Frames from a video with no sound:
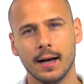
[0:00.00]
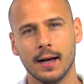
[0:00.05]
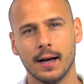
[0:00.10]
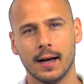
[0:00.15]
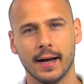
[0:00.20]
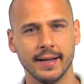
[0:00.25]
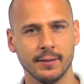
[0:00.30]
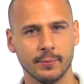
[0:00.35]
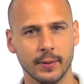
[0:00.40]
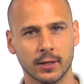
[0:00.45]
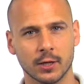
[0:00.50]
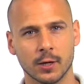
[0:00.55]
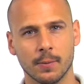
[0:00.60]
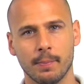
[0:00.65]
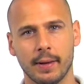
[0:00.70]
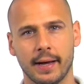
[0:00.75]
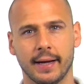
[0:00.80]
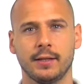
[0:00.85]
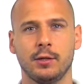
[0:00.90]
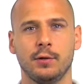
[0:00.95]
Hi and
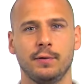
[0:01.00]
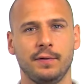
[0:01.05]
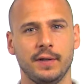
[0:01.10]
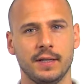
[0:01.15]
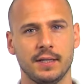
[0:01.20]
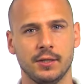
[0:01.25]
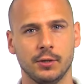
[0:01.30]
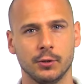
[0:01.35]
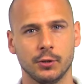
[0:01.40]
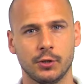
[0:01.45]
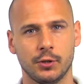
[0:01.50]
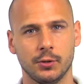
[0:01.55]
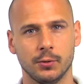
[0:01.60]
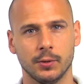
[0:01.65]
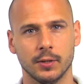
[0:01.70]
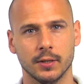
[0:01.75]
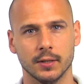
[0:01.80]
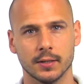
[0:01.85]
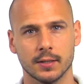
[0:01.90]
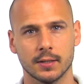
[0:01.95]
welcome back to
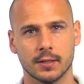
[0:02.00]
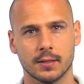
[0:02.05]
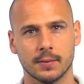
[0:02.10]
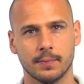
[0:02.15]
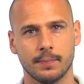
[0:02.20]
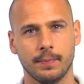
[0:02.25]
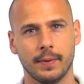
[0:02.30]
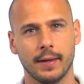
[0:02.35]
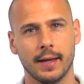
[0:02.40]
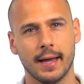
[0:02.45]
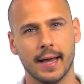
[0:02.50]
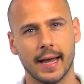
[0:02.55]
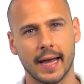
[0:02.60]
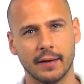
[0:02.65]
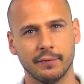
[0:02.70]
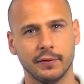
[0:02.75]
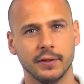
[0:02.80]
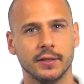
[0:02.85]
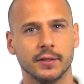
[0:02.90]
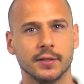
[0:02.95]
Physiotutors.
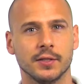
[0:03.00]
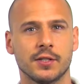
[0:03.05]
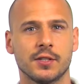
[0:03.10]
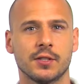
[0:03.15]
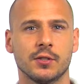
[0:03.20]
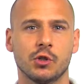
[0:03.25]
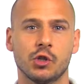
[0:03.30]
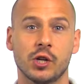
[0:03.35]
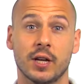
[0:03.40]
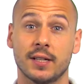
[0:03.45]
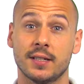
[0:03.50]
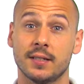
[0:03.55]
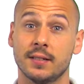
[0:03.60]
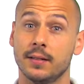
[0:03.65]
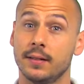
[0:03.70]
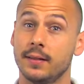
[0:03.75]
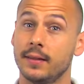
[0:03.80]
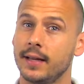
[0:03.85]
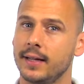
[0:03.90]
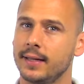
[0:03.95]
Evidence
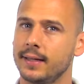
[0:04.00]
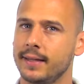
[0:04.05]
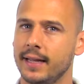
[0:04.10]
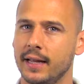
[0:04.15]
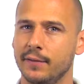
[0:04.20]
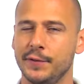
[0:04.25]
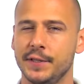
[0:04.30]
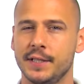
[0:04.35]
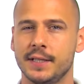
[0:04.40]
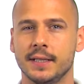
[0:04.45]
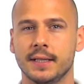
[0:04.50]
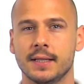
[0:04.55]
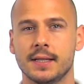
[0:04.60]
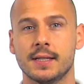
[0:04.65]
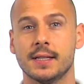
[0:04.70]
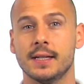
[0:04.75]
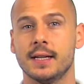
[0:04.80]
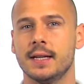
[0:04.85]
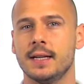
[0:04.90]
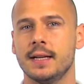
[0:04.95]
suggested that
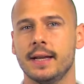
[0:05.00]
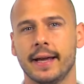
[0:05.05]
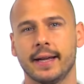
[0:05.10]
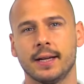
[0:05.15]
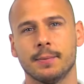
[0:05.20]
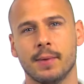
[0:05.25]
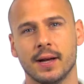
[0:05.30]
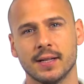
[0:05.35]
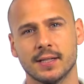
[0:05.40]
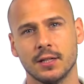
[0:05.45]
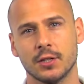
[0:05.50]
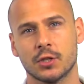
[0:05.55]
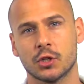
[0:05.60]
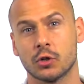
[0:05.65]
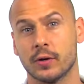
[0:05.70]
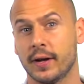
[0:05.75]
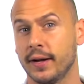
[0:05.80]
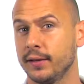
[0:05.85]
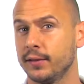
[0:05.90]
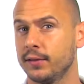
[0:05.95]
deficits in neck muscle
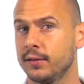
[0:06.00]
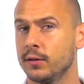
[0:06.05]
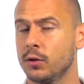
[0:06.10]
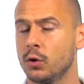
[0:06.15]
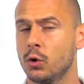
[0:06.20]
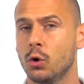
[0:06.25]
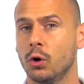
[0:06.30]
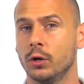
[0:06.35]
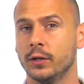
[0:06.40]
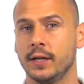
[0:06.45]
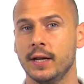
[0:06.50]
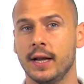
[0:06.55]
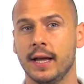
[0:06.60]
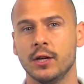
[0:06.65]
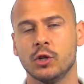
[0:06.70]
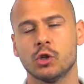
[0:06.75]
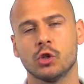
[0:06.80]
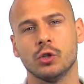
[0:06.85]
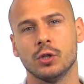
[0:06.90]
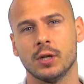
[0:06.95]
strength,
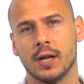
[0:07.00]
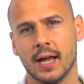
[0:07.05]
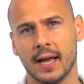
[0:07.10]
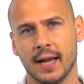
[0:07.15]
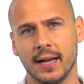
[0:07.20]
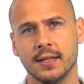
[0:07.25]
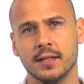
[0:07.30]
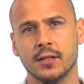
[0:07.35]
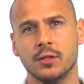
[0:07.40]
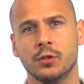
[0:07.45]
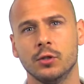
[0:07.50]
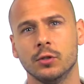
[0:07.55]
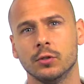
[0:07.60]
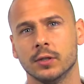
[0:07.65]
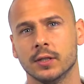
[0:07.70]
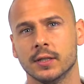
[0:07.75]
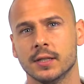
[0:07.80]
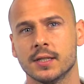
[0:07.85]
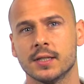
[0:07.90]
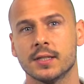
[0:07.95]
coordination and
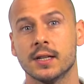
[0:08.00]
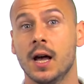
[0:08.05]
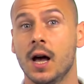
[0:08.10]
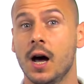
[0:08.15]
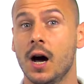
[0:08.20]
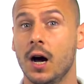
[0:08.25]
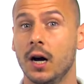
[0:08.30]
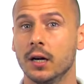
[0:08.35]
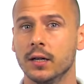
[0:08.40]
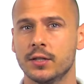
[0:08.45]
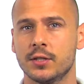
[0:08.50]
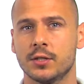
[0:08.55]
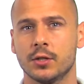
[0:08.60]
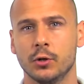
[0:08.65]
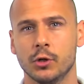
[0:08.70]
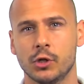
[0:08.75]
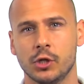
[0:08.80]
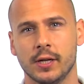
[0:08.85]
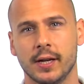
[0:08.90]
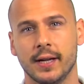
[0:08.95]
endurance are
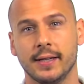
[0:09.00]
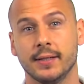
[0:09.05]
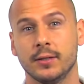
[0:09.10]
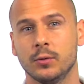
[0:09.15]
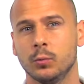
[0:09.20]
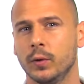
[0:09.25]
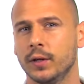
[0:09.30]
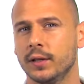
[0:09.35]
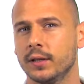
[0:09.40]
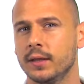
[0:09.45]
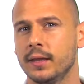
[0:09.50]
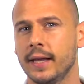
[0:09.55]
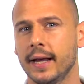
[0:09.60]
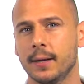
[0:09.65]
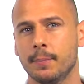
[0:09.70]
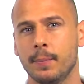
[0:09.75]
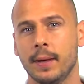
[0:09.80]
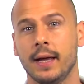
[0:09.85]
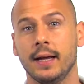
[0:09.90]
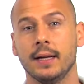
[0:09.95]
associated with
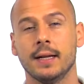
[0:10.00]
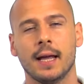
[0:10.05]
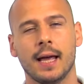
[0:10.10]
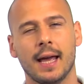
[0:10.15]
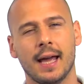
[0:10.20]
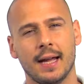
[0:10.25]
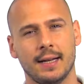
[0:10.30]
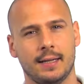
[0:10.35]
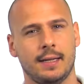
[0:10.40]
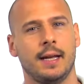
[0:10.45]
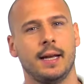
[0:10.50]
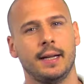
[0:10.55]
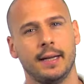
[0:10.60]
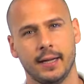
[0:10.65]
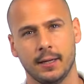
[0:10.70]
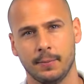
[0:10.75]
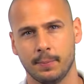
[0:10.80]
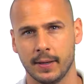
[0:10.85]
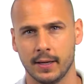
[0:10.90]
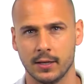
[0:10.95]
neck pain and
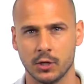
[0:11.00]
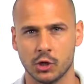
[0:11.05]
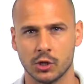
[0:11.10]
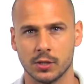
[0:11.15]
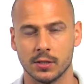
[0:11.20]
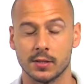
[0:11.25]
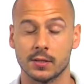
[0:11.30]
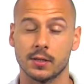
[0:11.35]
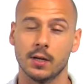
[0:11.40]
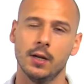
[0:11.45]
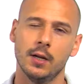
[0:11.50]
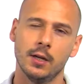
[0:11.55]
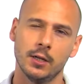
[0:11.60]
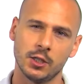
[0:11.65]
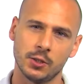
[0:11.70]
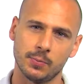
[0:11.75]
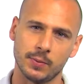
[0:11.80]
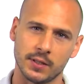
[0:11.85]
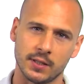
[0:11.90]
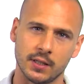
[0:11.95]
headache patients,
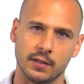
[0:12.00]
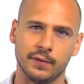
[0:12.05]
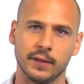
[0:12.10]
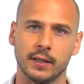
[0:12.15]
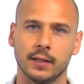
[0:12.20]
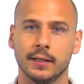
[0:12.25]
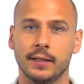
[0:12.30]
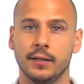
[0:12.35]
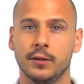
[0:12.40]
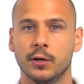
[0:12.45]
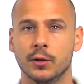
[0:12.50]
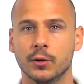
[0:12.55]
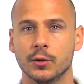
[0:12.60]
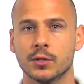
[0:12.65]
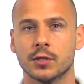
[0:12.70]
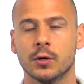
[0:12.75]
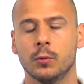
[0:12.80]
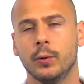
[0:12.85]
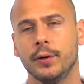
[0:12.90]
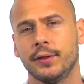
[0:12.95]
specifically
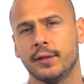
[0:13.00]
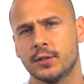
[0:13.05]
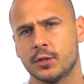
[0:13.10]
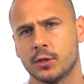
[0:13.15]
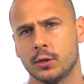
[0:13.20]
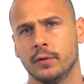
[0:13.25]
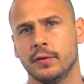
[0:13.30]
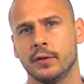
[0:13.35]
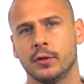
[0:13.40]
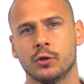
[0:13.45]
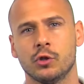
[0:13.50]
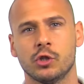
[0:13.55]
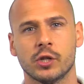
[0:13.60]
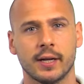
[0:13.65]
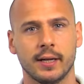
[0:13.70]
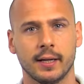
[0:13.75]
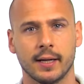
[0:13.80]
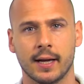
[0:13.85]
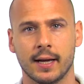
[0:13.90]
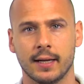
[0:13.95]
those with
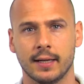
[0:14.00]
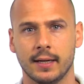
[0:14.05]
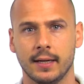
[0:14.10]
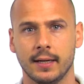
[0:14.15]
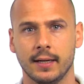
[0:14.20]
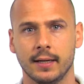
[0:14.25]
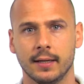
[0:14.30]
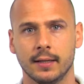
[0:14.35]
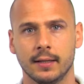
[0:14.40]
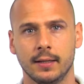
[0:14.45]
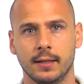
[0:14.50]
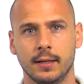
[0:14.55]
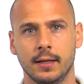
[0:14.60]
cervicogenic headache.